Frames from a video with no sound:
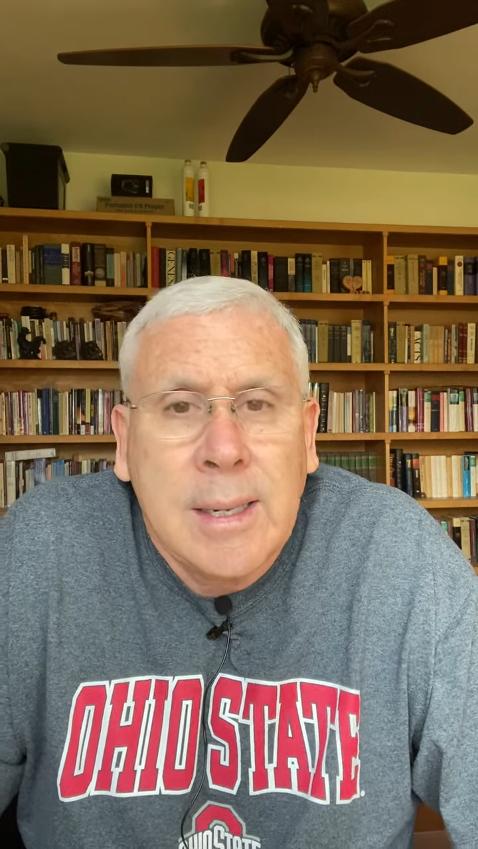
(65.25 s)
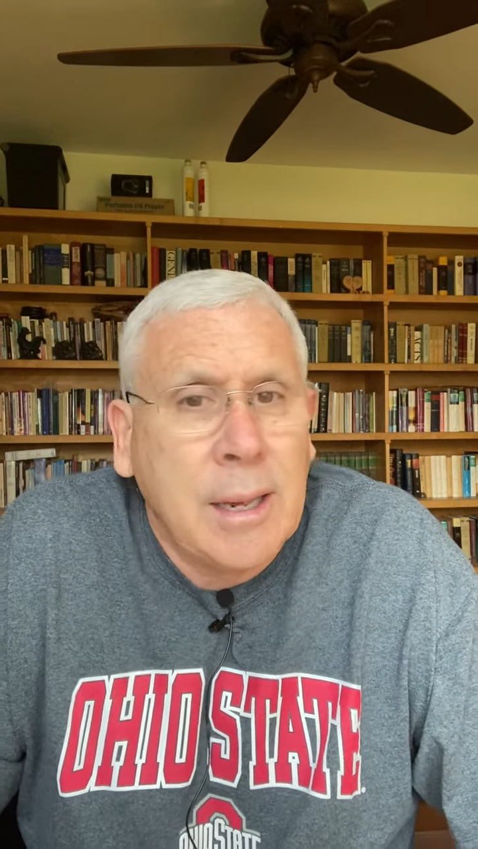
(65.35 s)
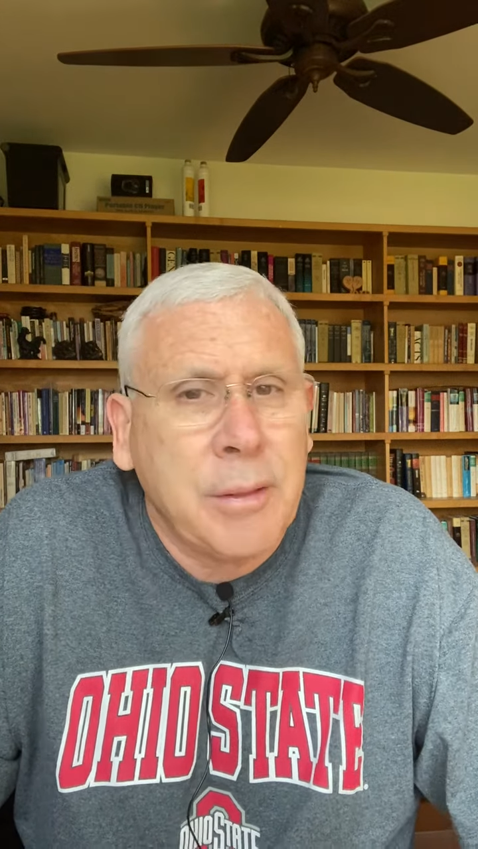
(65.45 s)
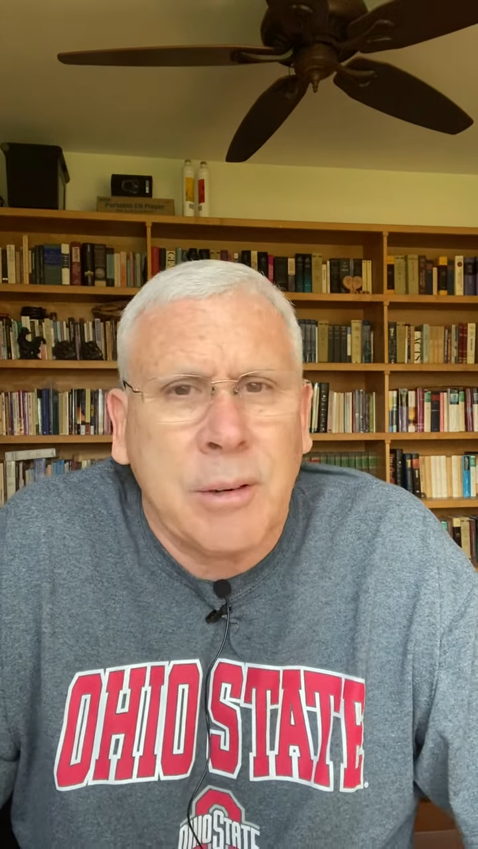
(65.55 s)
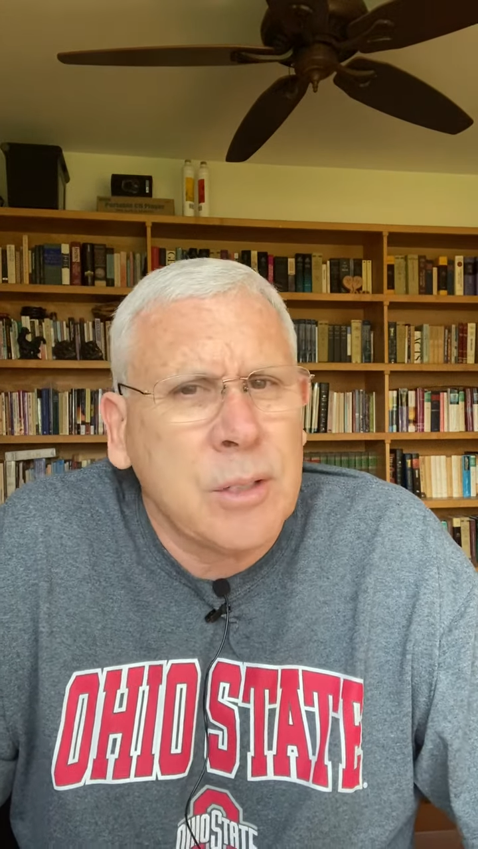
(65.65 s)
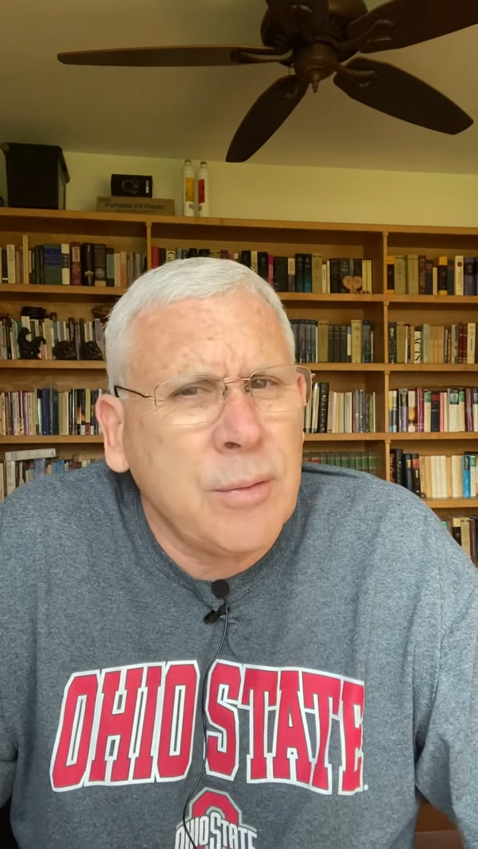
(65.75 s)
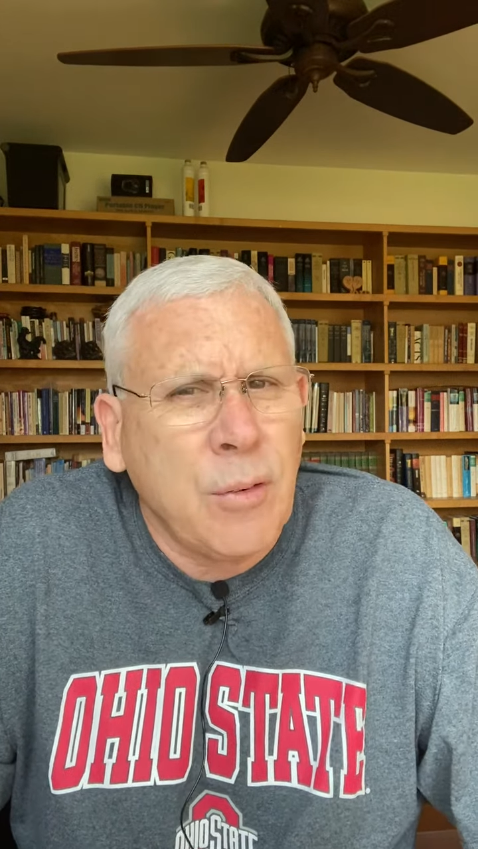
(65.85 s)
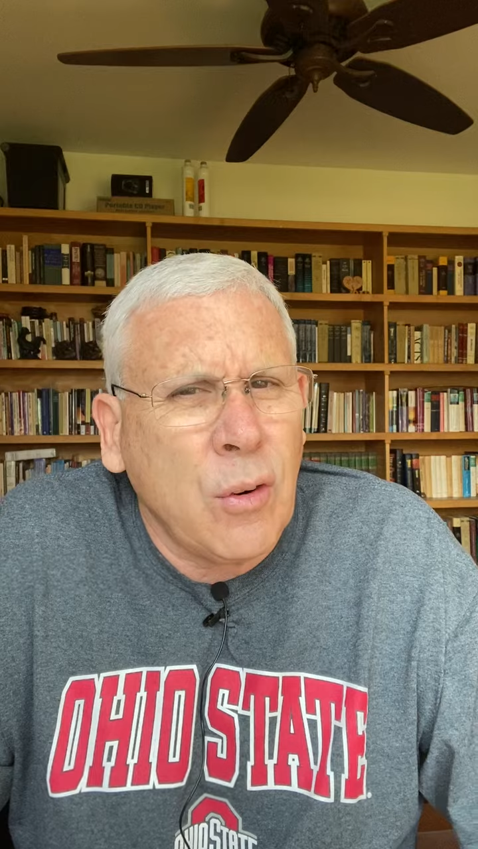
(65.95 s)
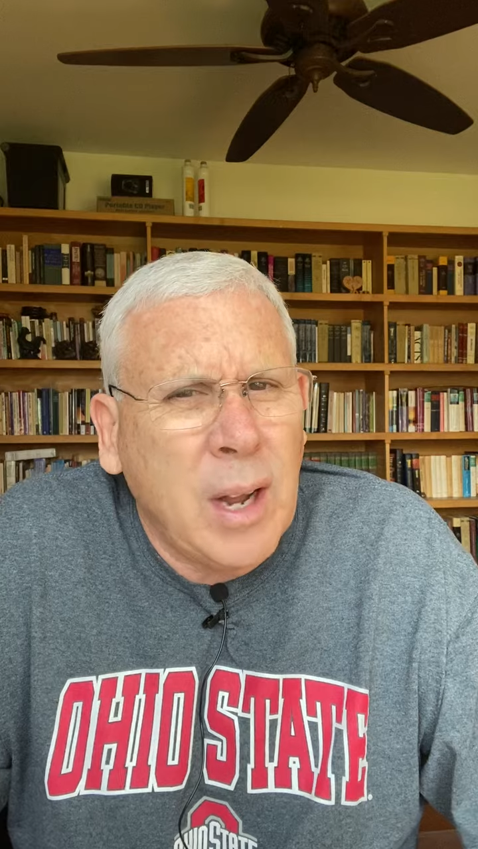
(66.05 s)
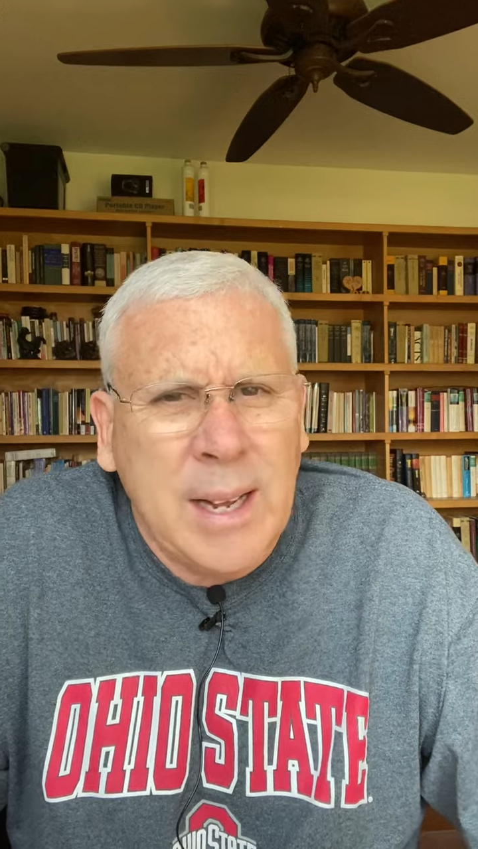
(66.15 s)
Now, there is a
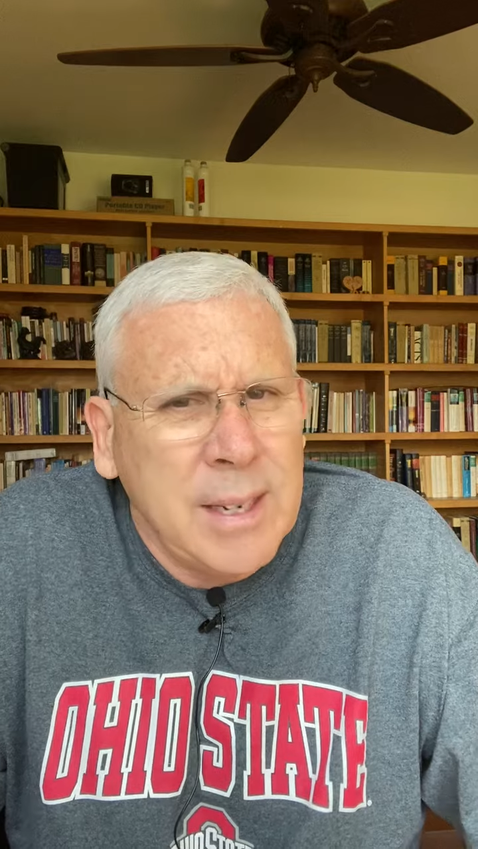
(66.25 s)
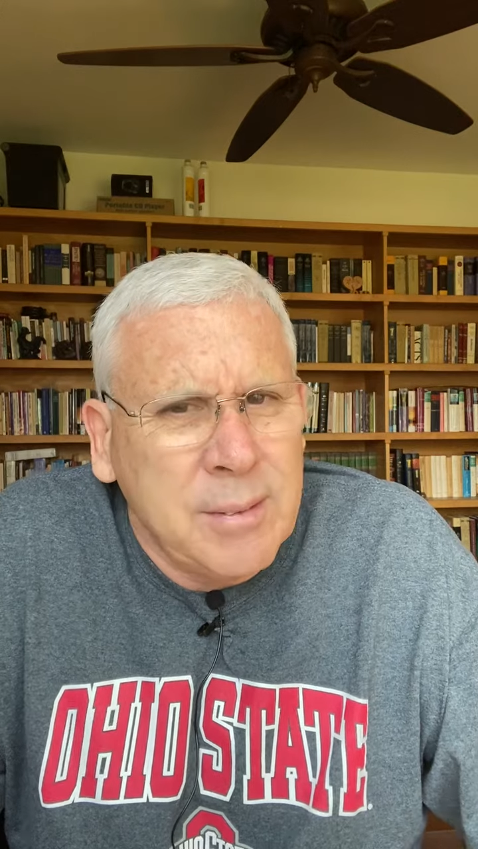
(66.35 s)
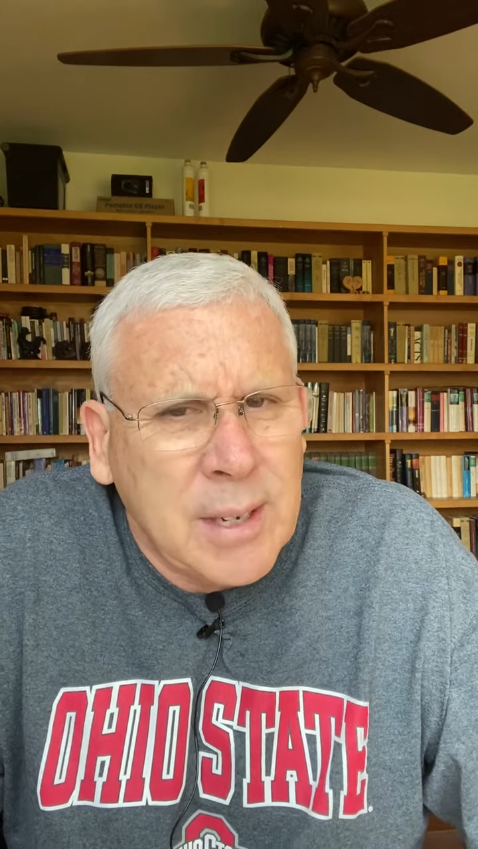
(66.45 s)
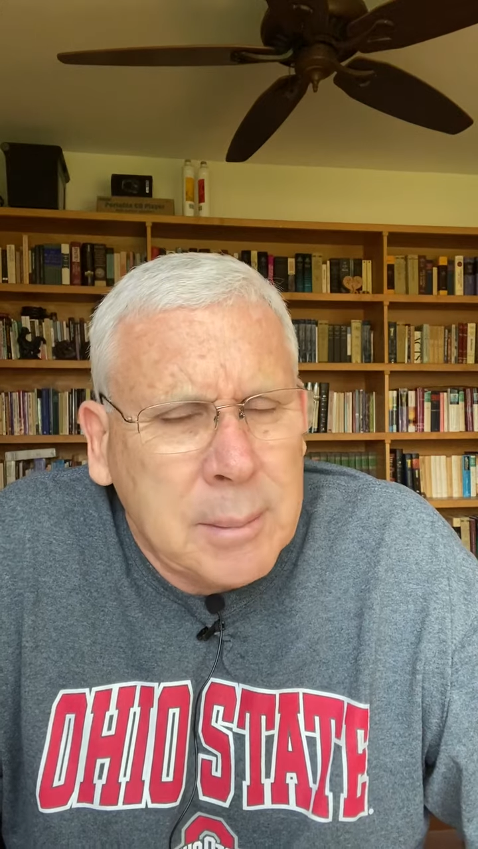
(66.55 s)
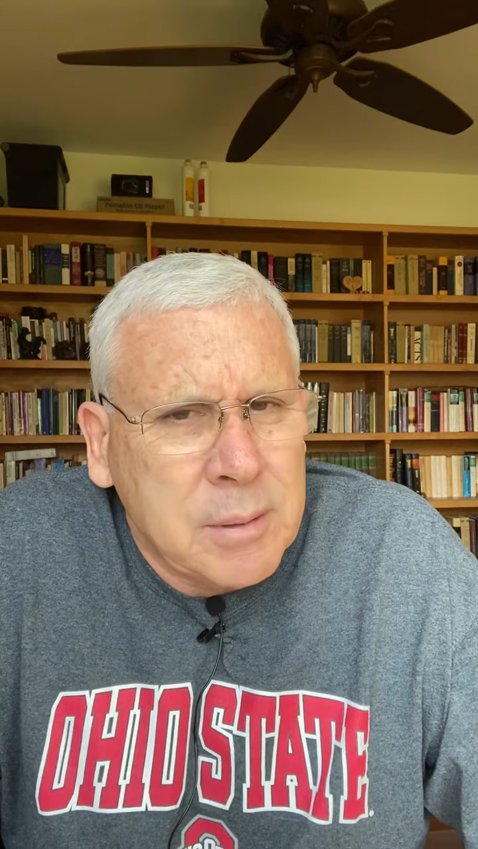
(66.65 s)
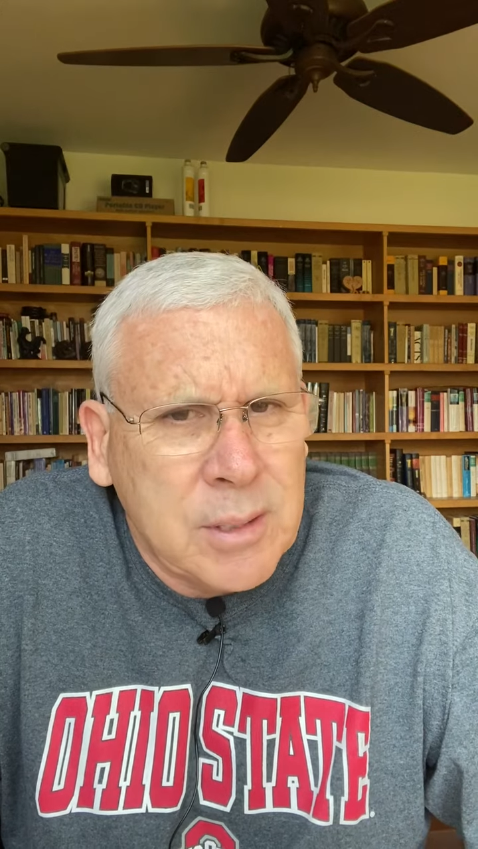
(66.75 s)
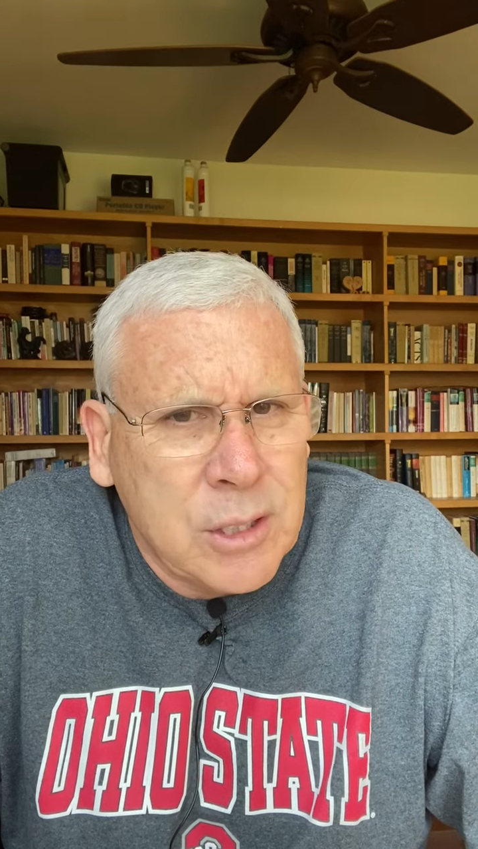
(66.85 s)
variety of types of